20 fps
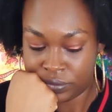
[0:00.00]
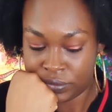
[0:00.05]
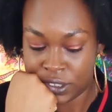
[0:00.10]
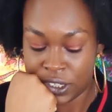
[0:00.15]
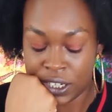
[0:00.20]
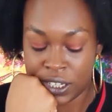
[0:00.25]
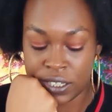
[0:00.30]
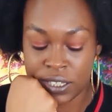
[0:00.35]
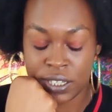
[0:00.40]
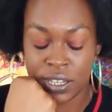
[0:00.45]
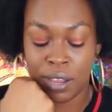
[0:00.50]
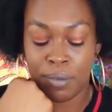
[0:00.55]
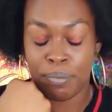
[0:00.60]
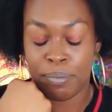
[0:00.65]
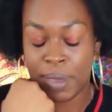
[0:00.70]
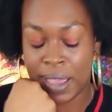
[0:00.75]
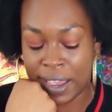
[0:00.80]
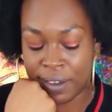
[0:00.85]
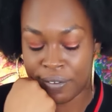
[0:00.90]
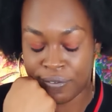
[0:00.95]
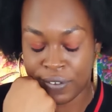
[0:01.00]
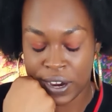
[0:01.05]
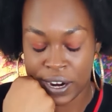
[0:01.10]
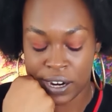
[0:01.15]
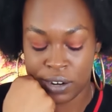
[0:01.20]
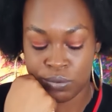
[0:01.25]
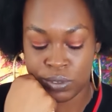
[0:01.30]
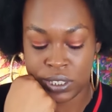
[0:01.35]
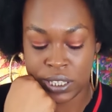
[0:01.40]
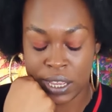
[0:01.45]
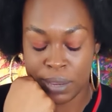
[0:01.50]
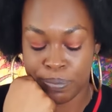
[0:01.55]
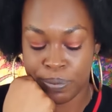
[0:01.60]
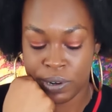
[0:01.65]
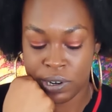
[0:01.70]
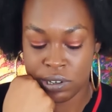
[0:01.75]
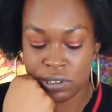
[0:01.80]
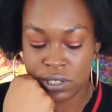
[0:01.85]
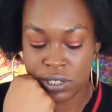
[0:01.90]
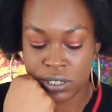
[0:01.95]
Yeah, something backfired with that
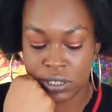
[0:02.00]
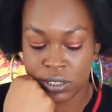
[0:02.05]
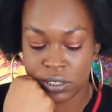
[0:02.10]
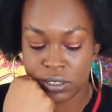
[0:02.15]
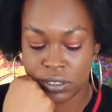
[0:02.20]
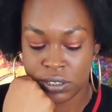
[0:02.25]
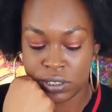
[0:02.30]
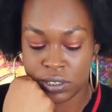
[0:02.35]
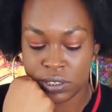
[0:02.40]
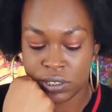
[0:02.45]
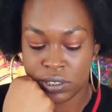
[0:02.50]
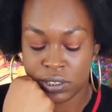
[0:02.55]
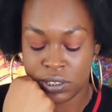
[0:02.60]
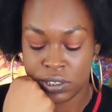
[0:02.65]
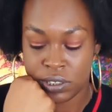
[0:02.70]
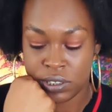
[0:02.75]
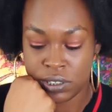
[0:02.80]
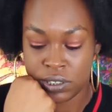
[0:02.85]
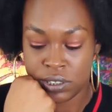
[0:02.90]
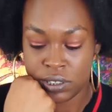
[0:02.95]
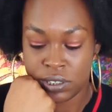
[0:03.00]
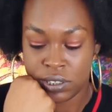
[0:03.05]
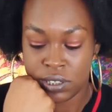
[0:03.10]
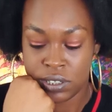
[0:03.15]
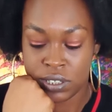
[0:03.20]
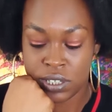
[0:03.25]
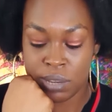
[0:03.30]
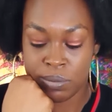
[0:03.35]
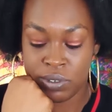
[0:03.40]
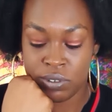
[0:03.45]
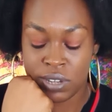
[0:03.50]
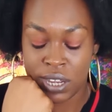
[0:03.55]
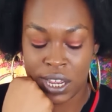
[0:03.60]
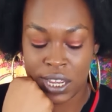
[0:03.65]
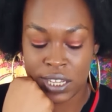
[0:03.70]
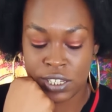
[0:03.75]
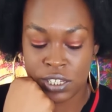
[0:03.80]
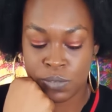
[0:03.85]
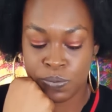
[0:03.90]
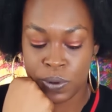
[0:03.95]
person. Some of you
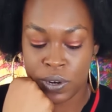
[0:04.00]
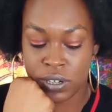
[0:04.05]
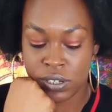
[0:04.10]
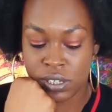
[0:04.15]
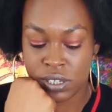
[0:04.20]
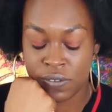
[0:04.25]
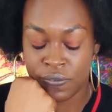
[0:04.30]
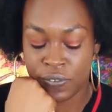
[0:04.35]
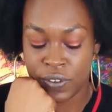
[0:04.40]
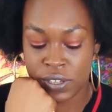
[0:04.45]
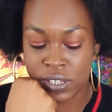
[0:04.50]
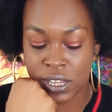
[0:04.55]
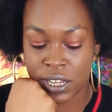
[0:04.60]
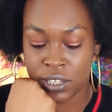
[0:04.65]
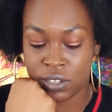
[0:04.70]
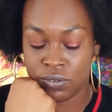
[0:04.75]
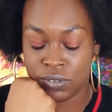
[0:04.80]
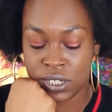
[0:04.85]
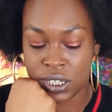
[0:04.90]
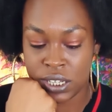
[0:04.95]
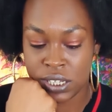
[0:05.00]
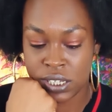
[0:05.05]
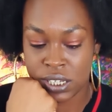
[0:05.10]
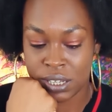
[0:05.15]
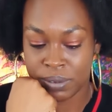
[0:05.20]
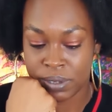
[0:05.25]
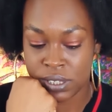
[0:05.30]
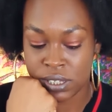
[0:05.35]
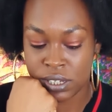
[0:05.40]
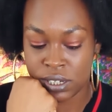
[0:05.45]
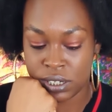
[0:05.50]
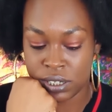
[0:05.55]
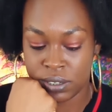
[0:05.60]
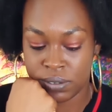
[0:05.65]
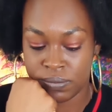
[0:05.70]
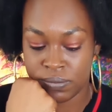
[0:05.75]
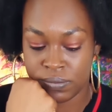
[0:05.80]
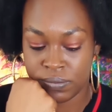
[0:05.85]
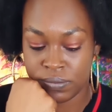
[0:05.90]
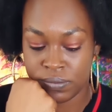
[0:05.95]
guys, this person feels like you did something to
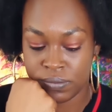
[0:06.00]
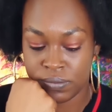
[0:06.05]
them.